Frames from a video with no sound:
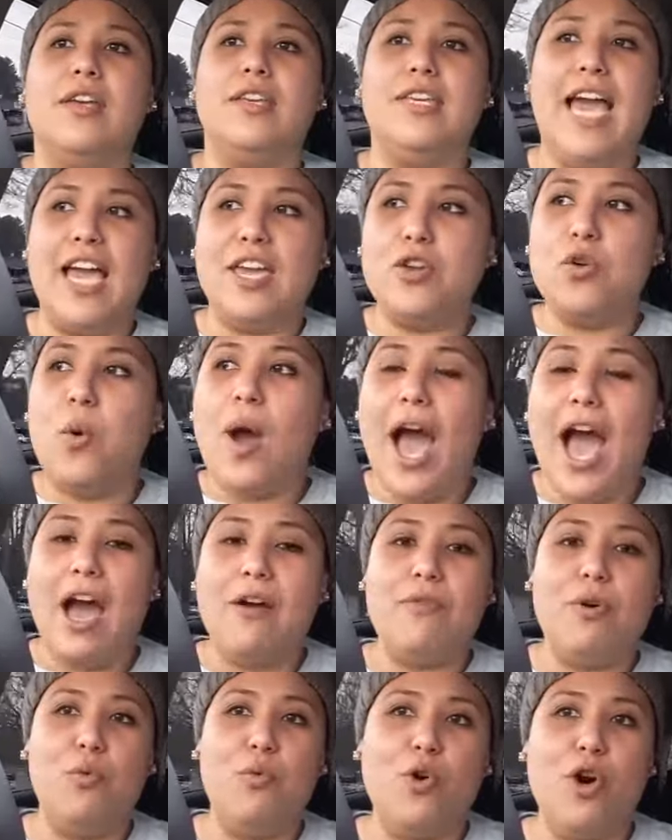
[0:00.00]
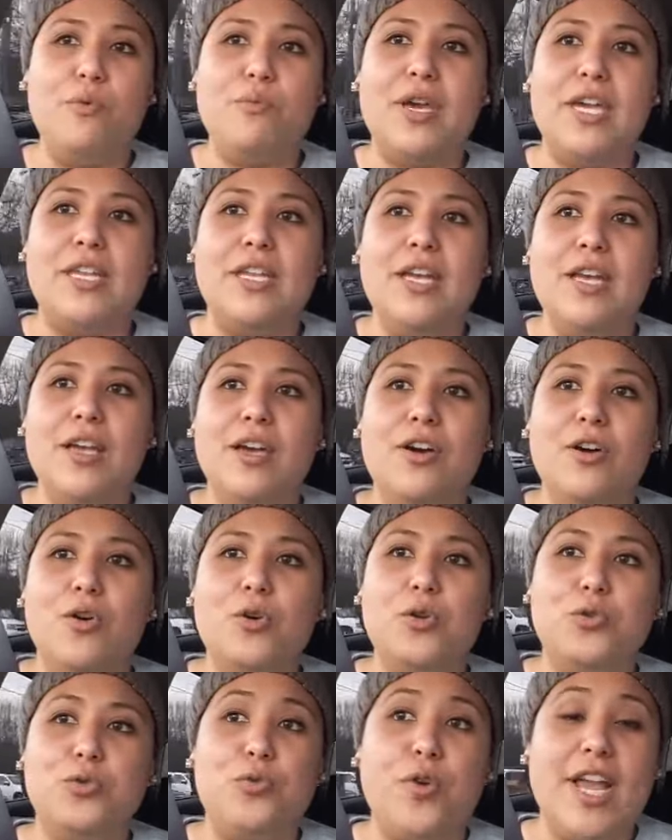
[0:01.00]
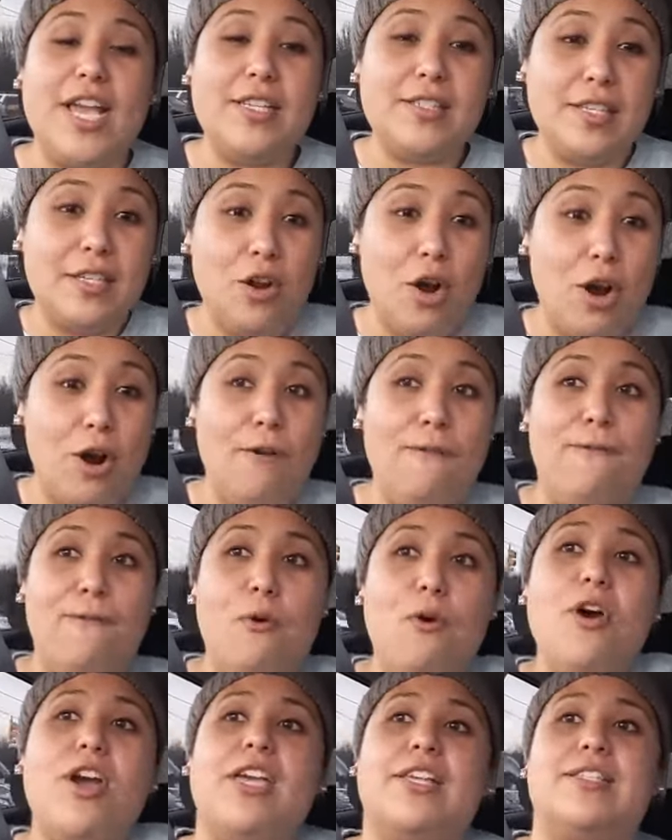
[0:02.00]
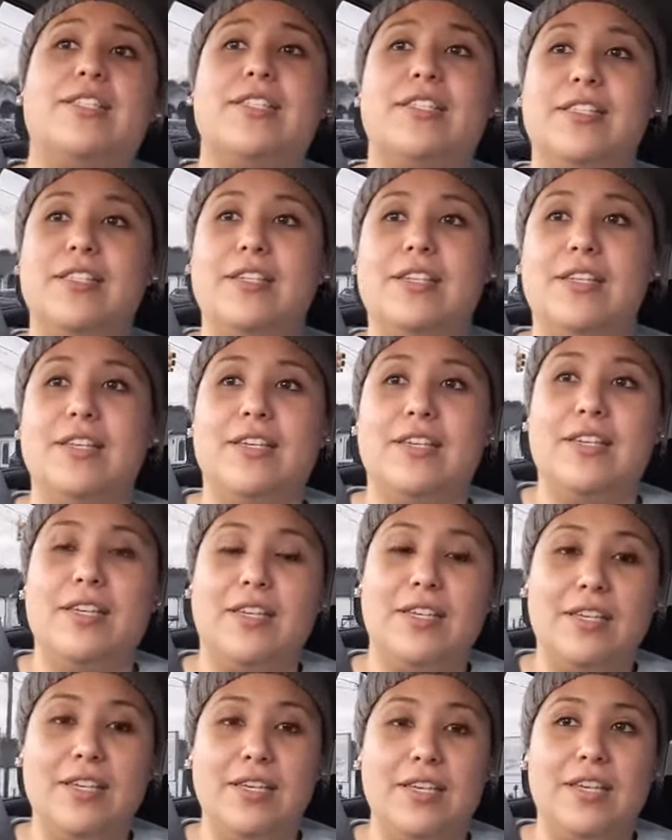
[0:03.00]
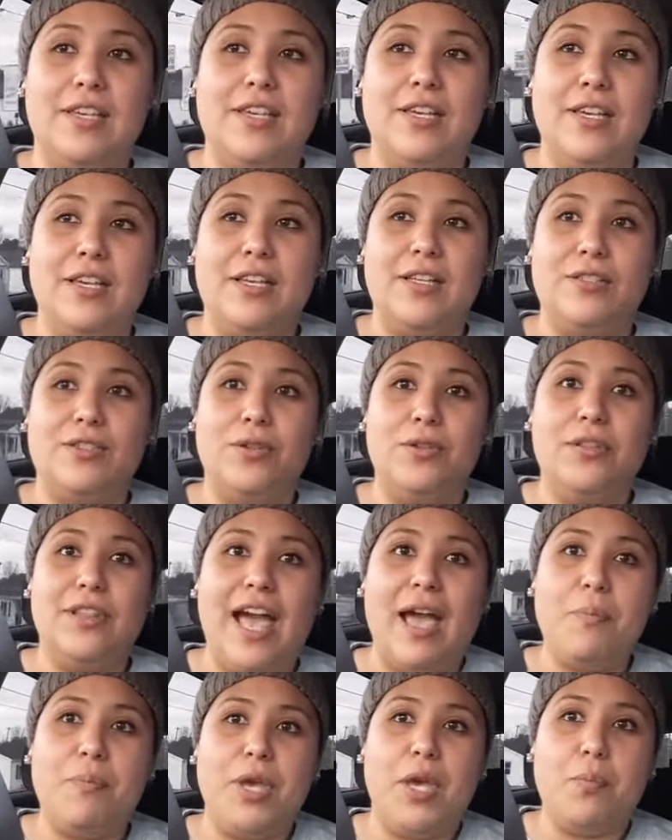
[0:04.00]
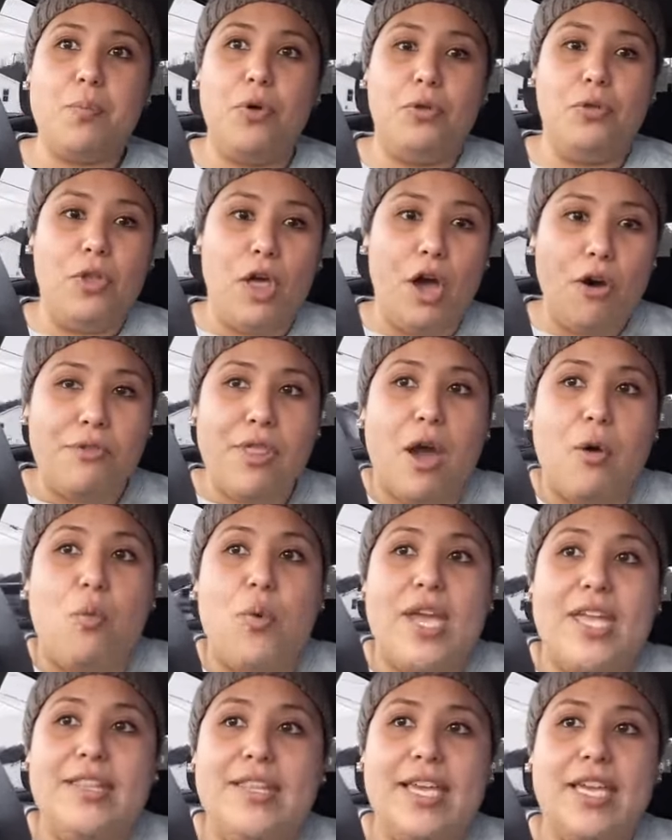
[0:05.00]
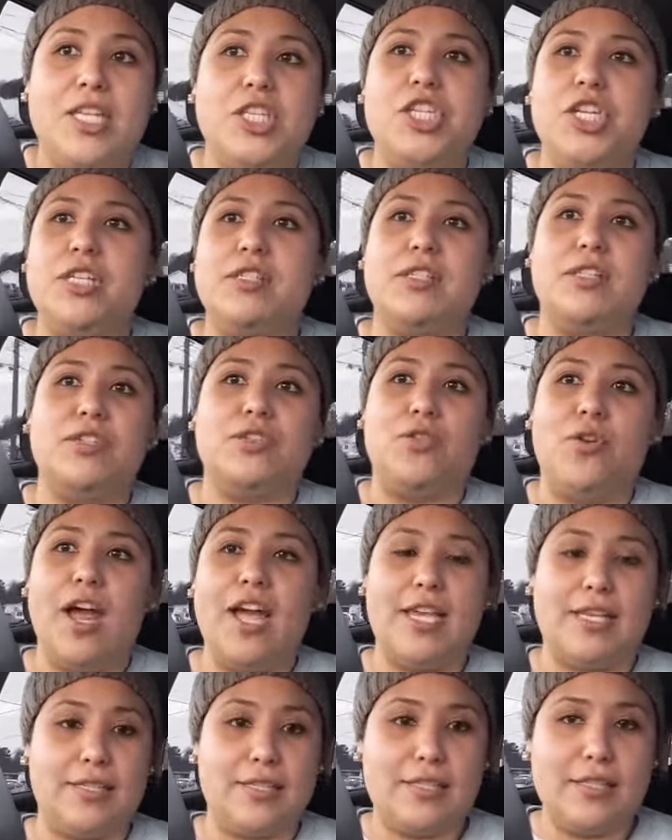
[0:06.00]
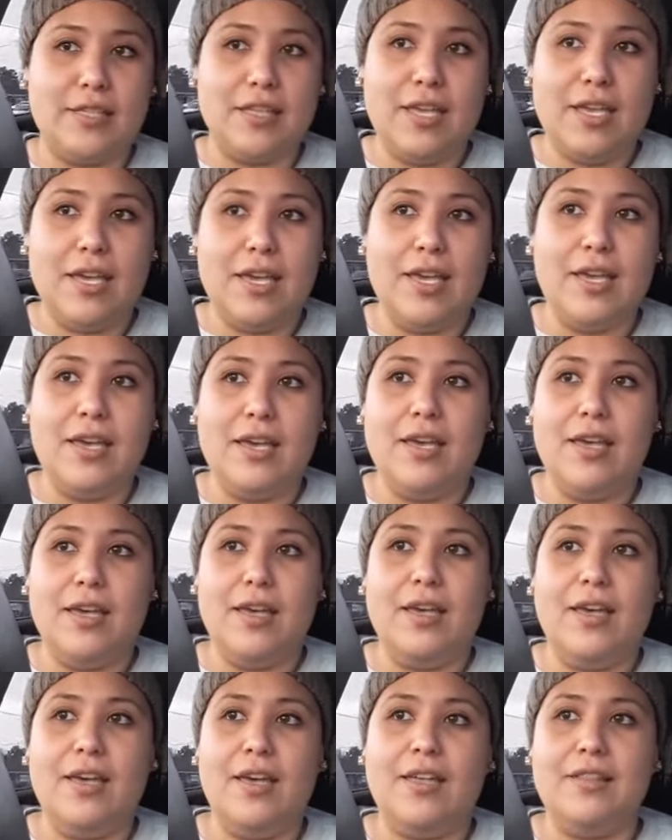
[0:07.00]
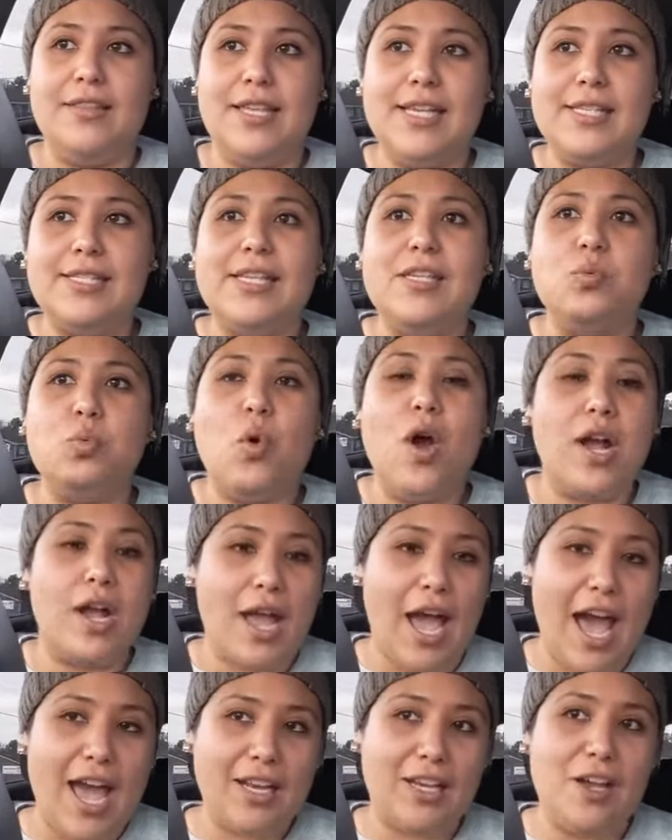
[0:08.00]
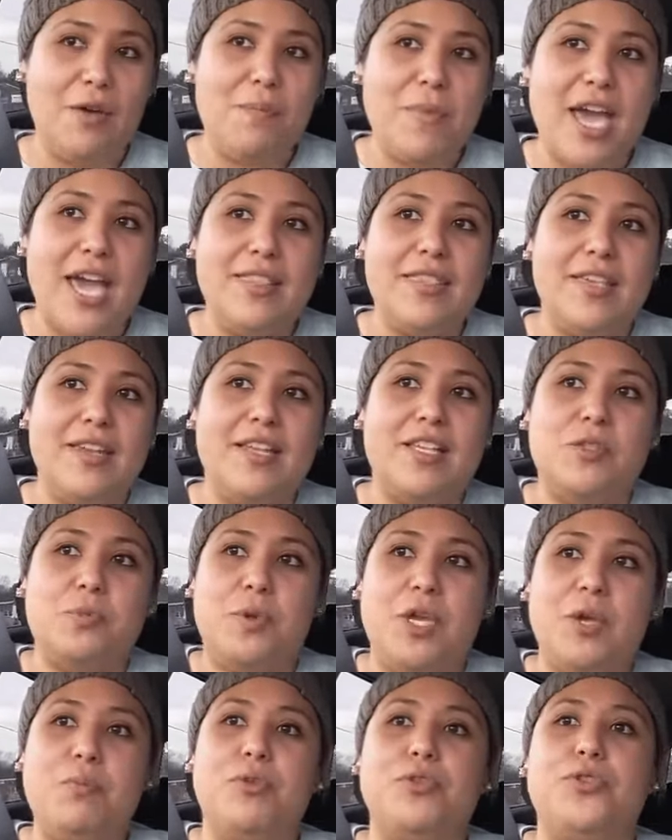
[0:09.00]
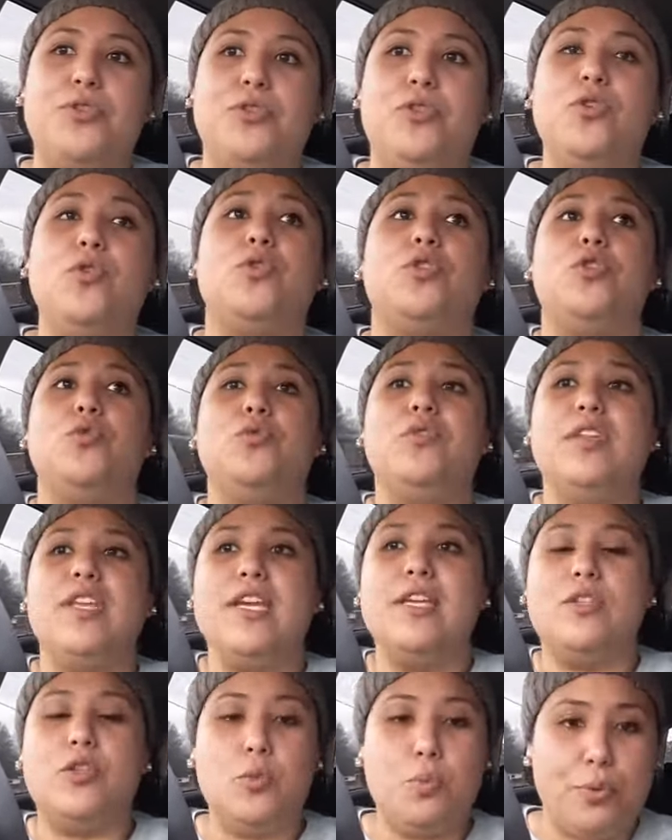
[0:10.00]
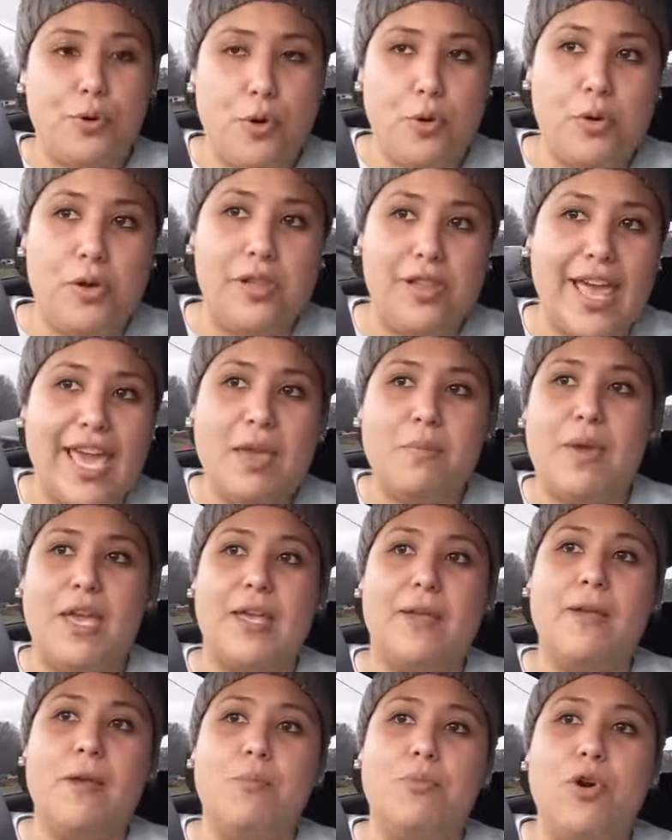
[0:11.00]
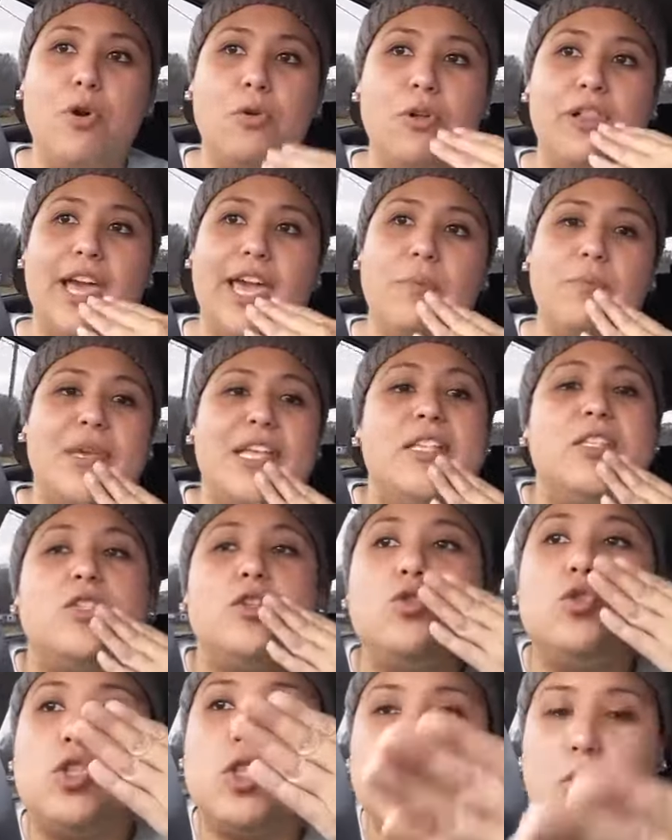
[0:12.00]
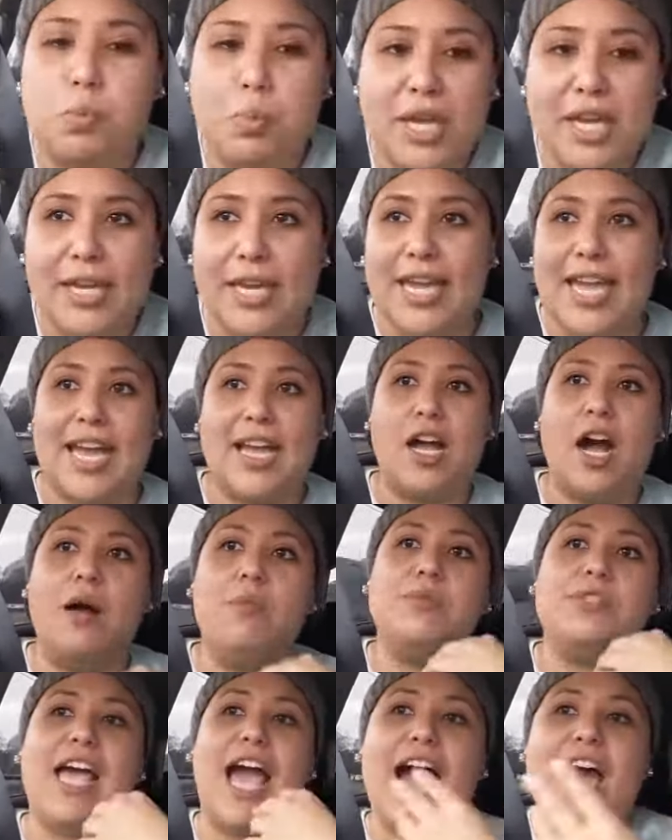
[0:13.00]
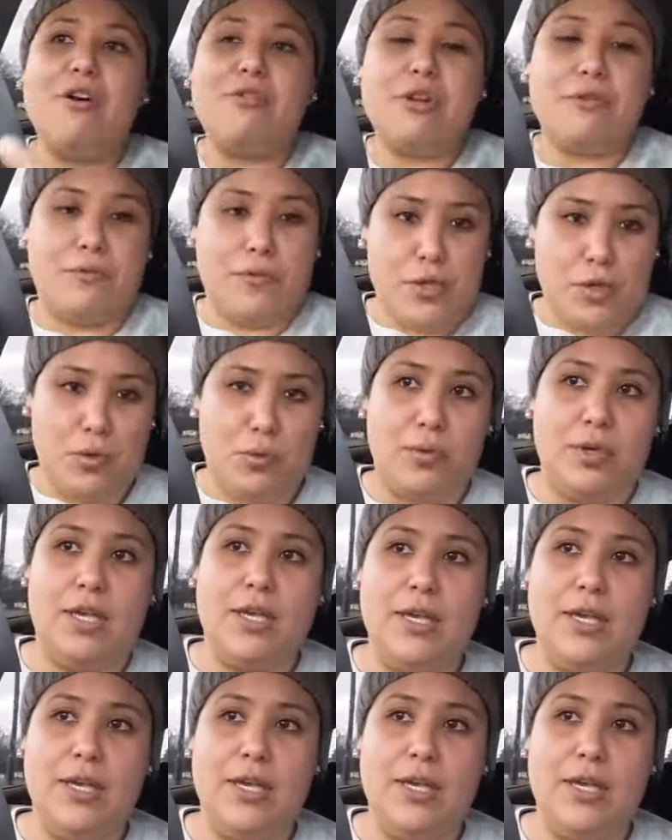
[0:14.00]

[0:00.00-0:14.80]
Yet you have a woman who's raising her voice to let people know that we need Jesus Christ. This is what God commanded his people to do. You need to proclaim it. Proclaim means you speak it, it comes out of you.